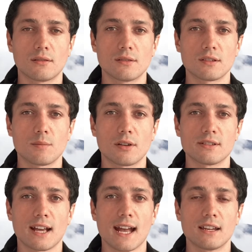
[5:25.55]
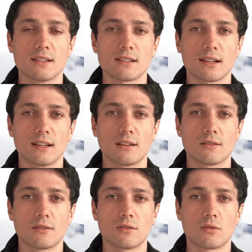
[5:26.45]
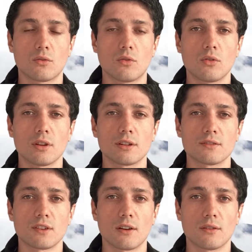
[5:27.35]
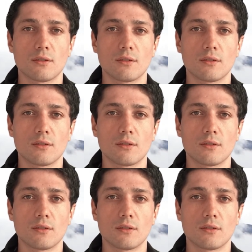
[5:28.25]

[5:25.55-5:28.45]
spontaneously, all on its own,